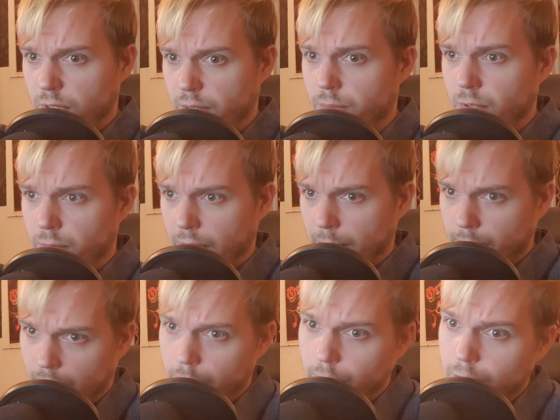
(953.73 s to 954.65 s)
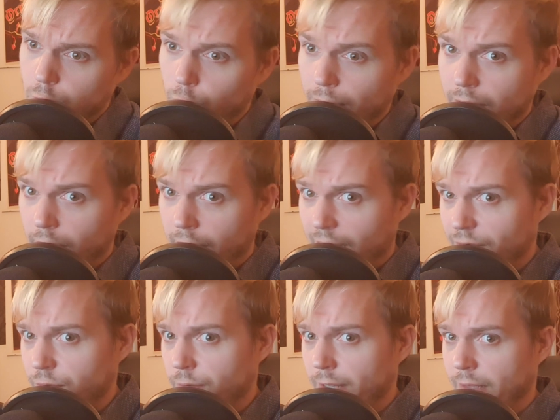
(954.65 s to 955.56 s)
Like pretty quickly
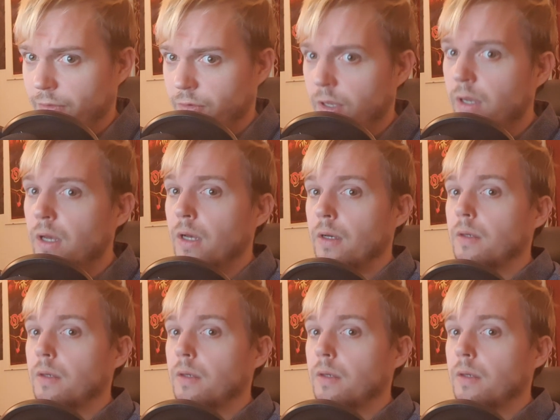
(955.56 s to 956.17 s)
after that.